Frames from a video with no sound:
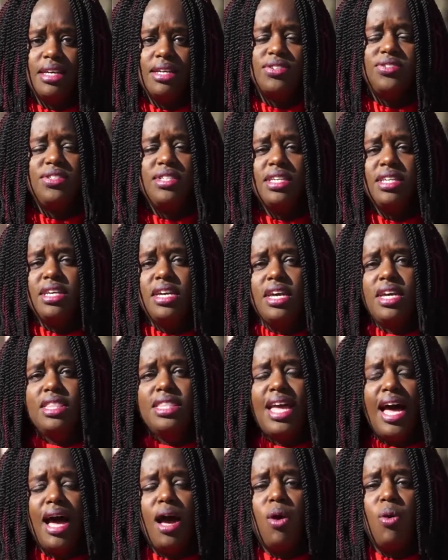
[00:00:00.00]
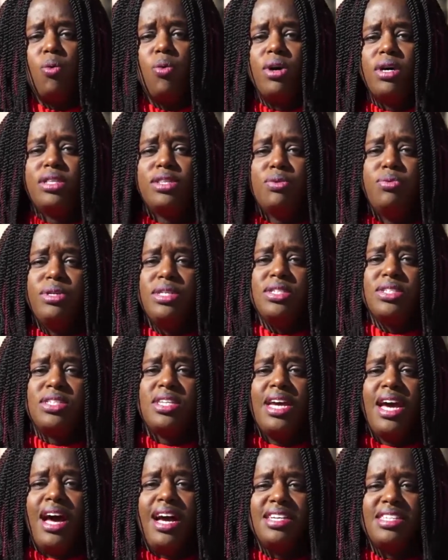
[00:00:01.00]
See, now there is
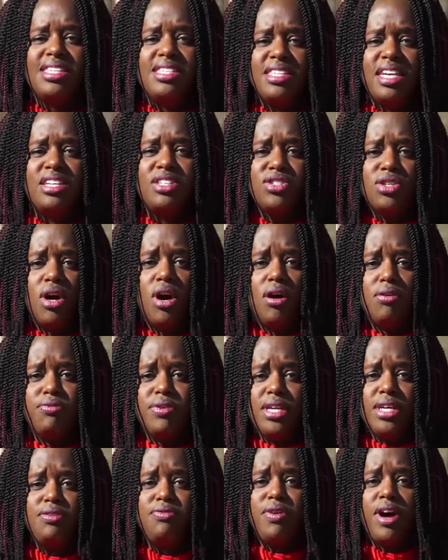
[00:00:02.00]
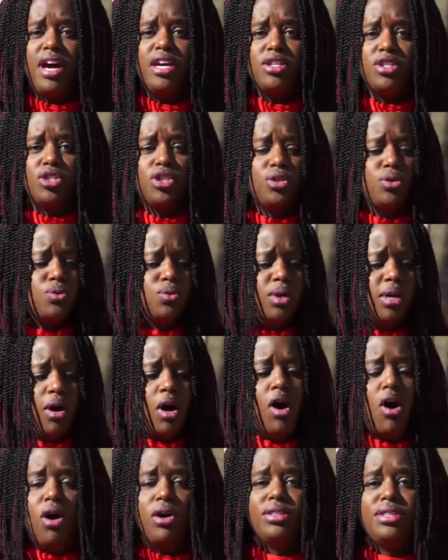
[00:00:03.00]
a sense of, if I do
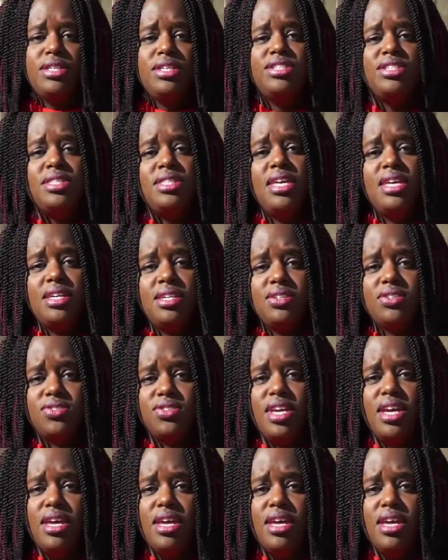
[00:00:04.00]
all these things,